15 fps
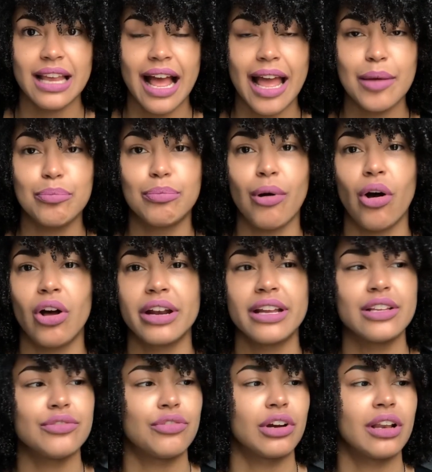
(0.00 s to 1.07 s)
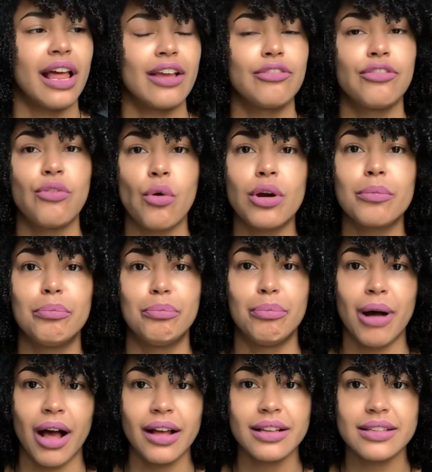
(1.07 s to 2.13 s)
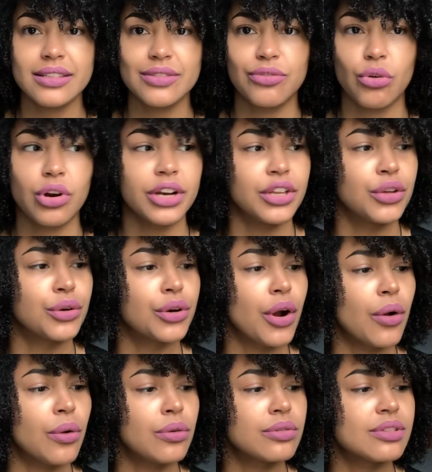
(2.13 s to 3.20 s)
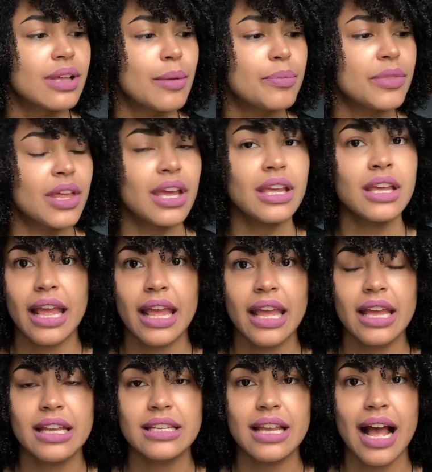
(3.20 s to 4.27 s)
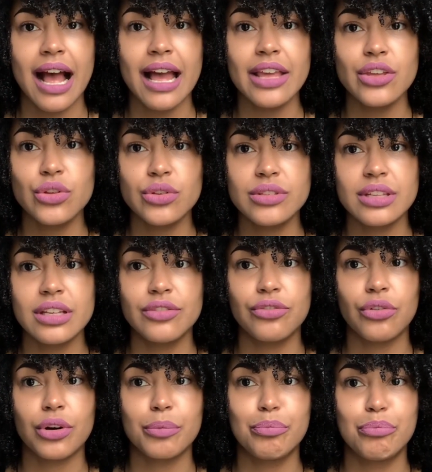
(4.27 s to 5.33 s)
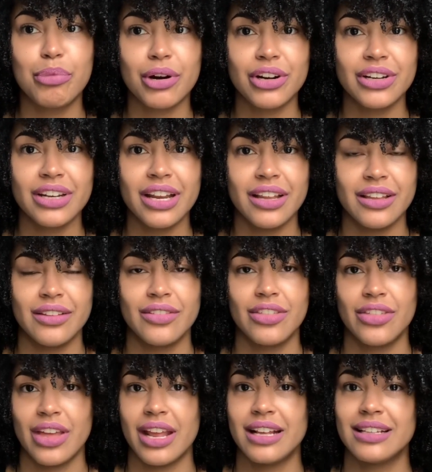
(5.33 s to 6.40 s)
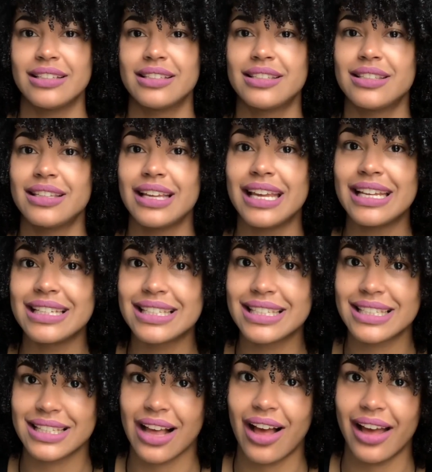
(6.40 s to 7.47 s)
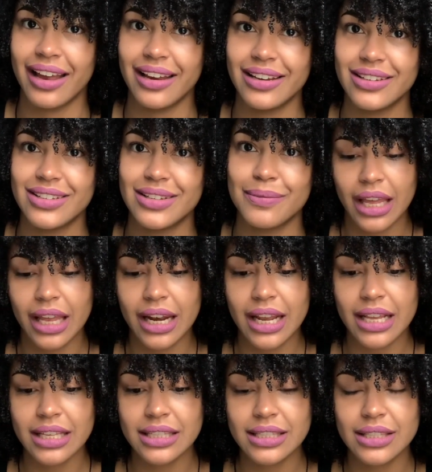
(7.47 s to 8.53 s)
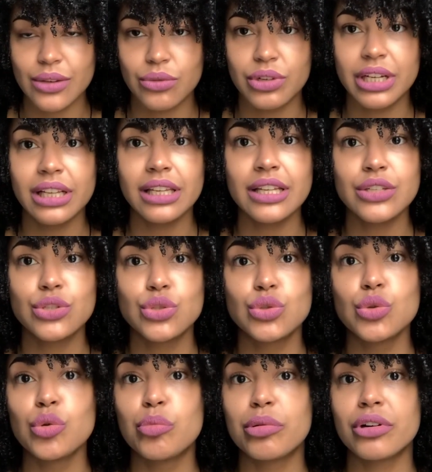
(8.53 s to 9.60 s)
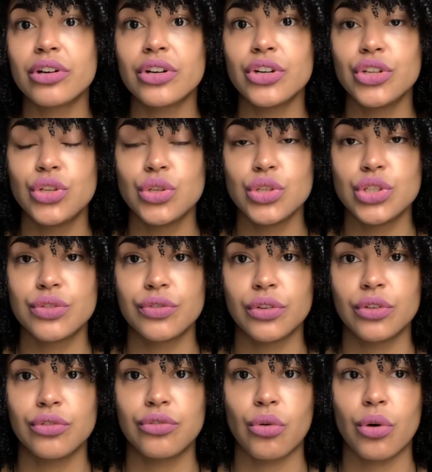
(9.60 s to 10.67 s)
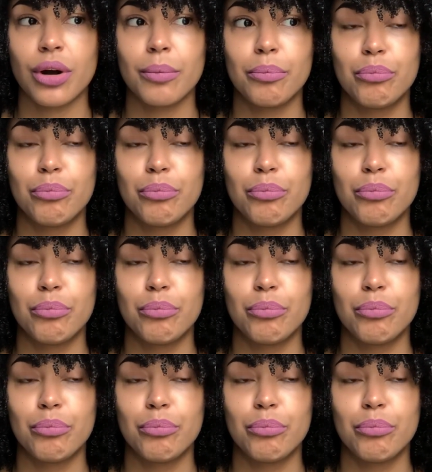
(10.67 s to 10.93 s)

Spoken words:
I bought it for $4, €4 something, and I use it for burning things inside. It is really super useful for